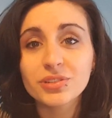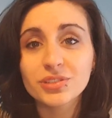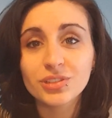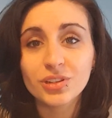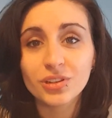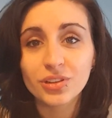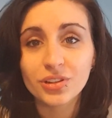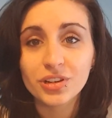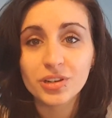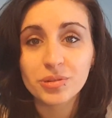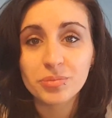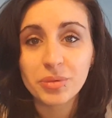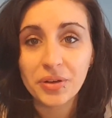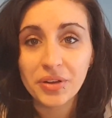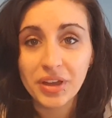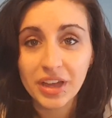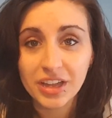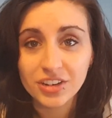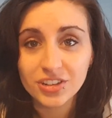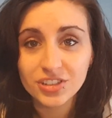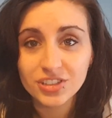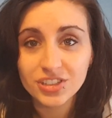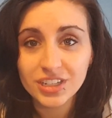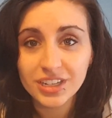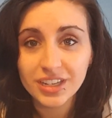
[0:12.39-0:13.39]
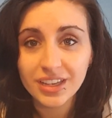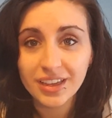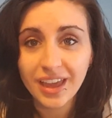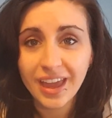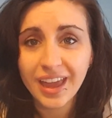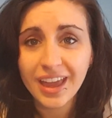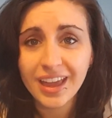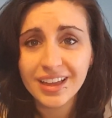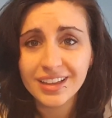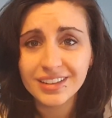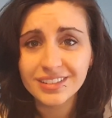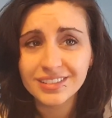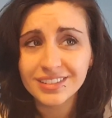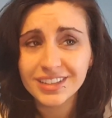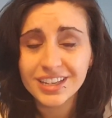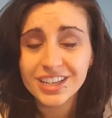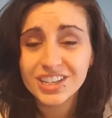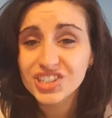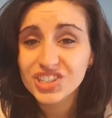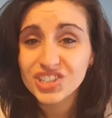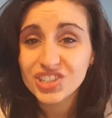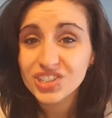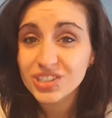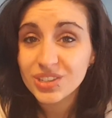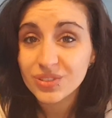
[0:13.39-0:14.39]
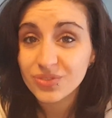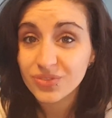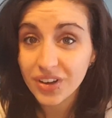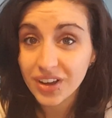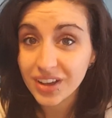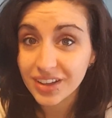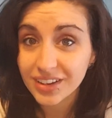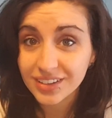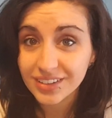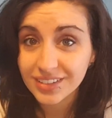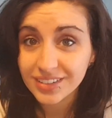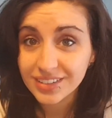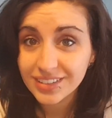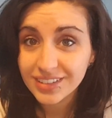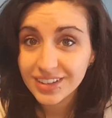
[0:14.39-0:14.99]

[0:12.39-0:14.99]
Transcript: to learn about energy, and it's just fun.